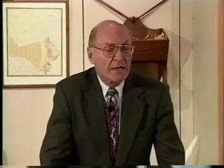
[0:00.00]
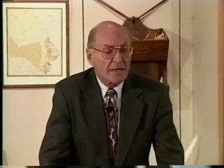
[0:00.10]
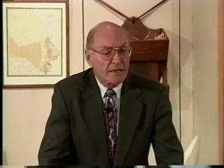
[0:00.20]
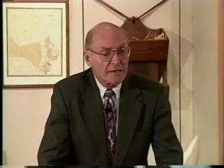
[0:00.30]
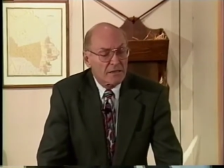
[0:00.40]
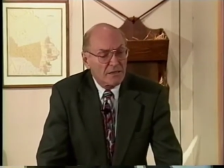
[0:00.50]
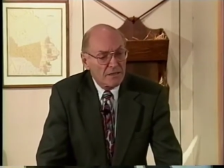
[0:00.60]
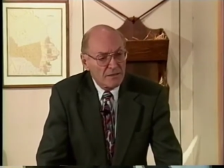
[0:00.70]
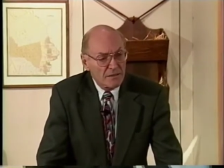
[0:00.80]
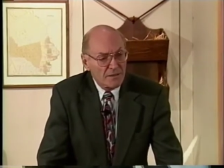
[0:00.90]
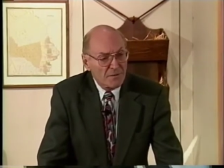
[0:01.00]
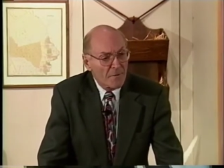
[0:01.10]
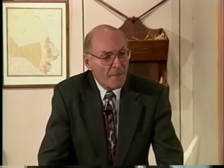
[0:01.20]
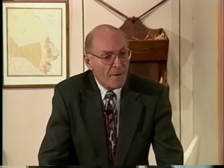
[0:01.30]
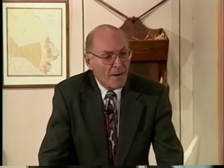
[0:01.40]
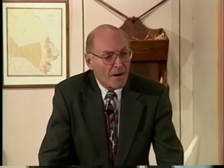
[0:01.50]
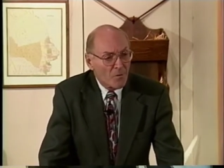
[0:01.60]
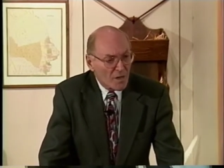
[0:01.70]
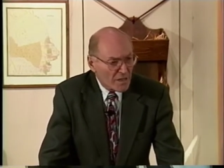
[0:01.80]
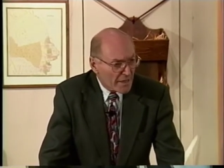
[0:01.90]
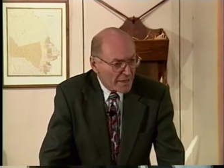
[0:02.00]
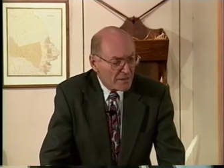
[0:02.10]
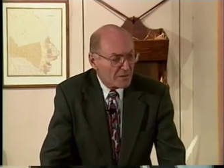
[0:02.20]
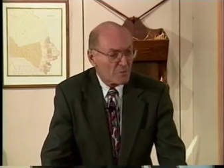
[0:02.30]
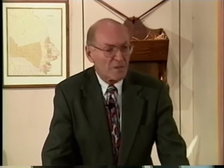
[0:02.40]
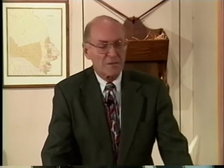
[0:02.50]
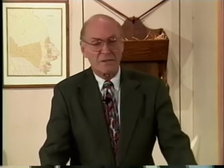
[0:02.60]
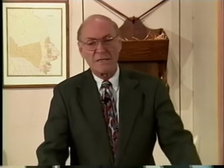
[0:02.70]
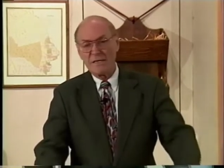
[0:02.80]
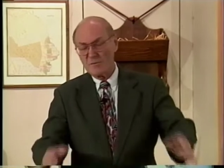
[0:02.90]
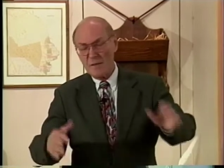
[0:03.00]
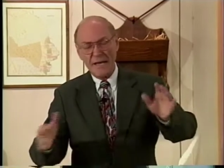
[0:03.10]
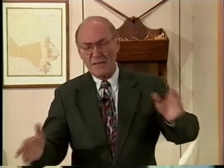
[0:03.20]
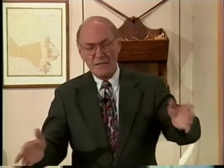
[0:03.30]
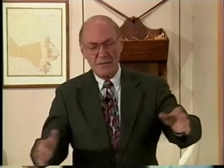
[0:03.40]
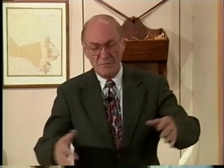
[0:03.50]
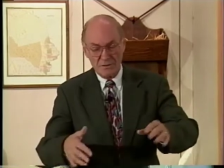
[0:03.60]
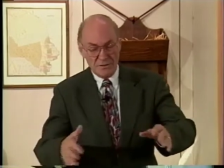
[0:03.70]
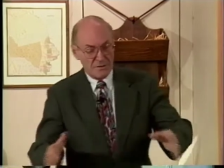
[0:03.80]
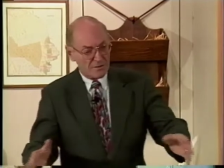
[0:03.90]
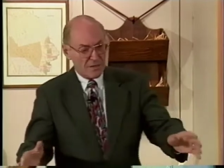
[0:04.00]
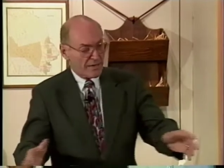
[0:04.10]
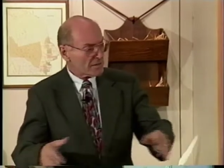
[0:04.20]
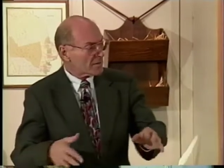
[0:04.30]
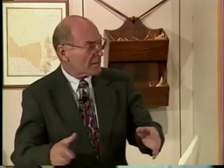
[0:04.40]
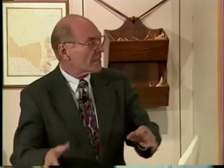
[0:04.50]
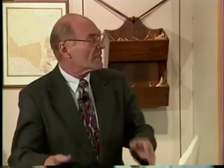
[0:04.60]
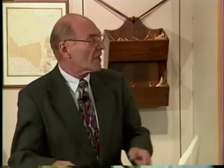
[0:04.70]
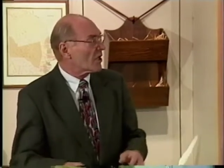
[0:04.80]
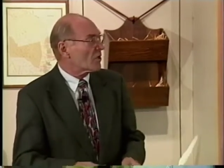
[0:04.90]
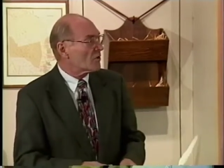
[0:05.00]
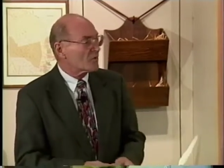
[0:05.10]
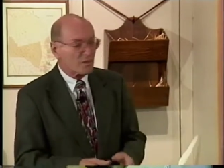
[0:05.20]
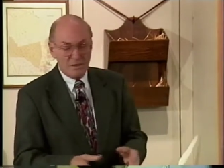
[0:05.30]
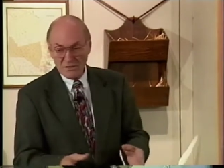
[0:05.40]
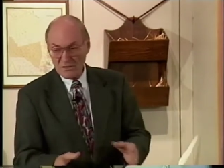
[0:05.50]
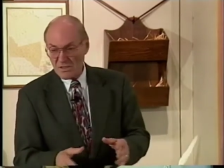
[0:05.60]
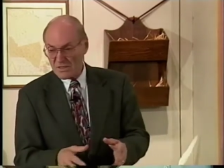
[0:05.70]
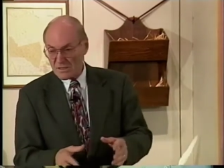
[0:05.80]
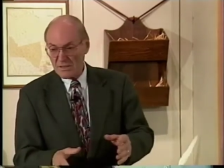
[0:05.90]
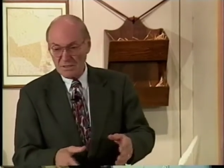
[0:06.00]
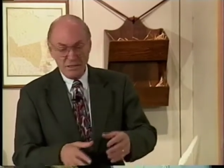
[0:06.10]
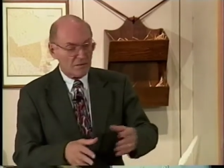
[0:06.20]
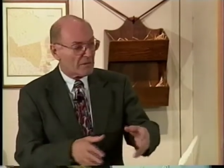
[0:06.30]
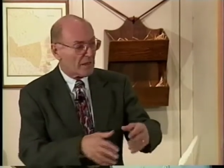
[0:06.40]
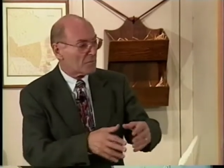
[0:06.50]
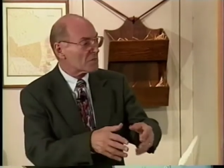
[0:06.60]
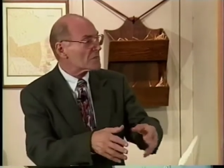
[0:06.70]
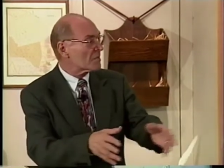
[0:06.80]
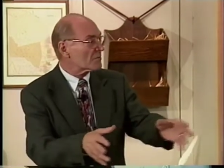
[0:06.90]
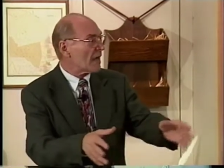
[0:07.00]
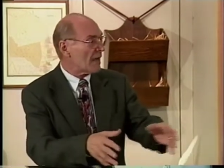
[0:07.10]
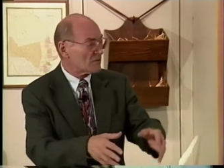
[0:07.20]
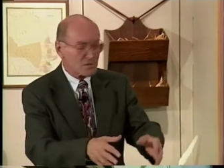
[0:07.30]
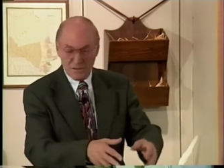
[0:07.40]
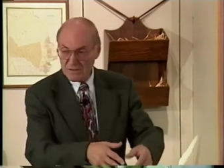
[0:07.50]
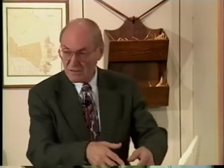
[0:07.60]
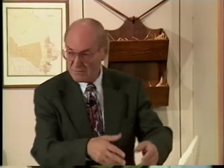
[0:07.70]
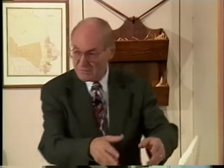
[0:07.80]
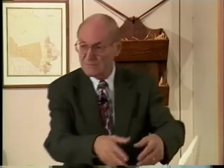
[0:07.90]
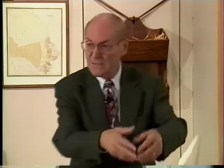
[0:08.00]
And he, uh, one night in the, in the heat of battle, he was isolated, alone, and exhausted, and he came to some house and he